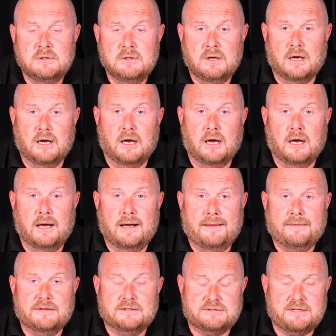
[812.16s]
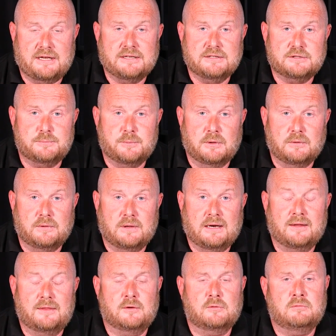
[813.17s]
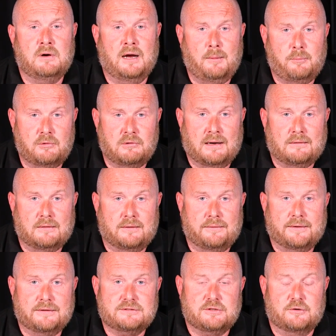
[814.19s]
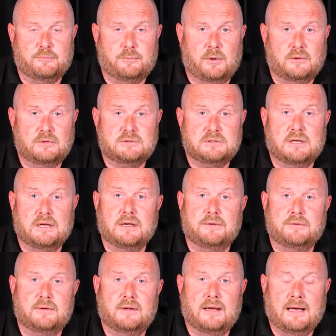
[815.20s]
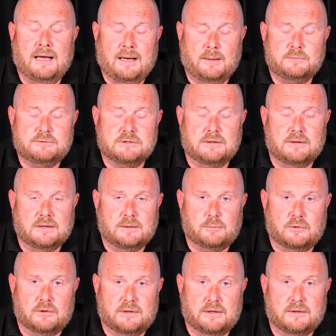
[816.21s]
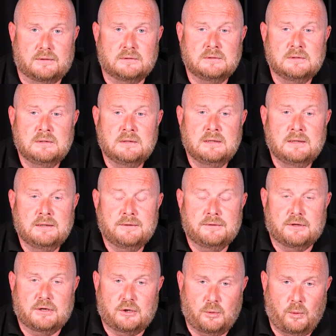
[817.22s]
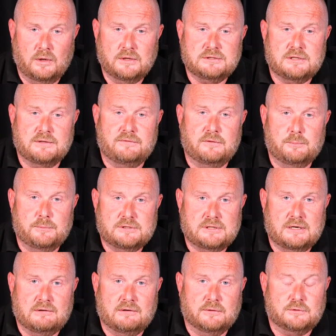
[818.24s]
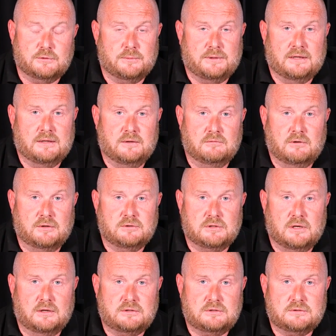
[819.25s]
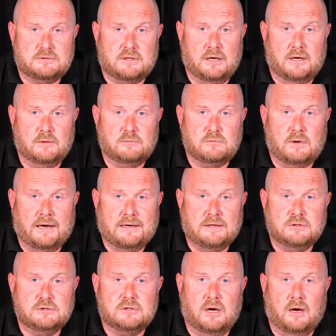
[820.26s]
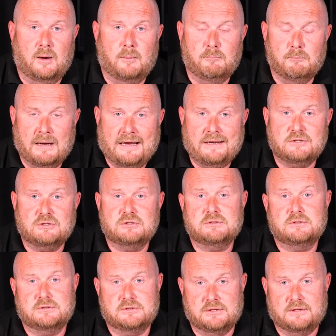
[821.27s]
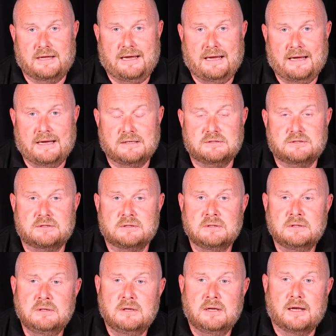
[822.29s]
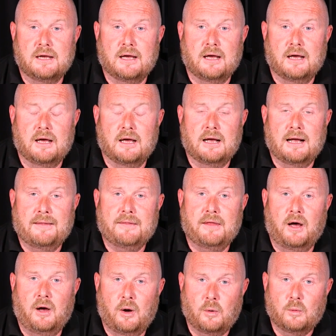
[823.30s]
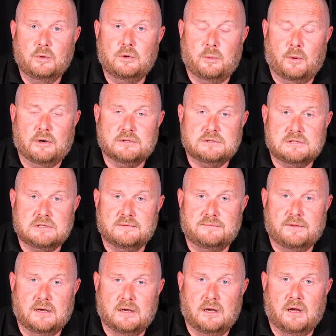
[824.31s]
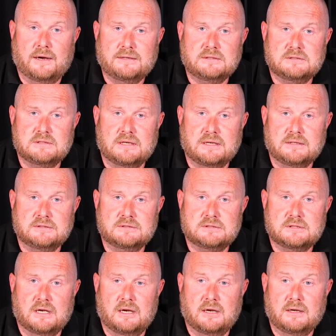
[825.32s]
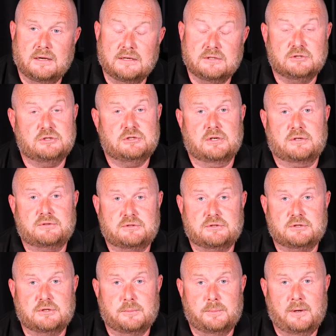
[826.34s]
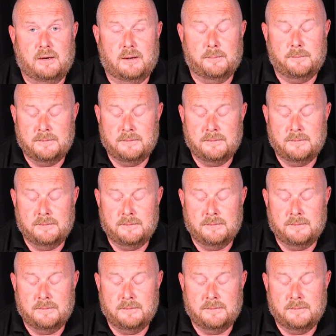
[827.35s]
and the skin smoothing and the wraparound on that softbox is absolutely brilliant. The quality of the materials within the Rotolux range are matched to the heads, and the whole quality of the light is just superb.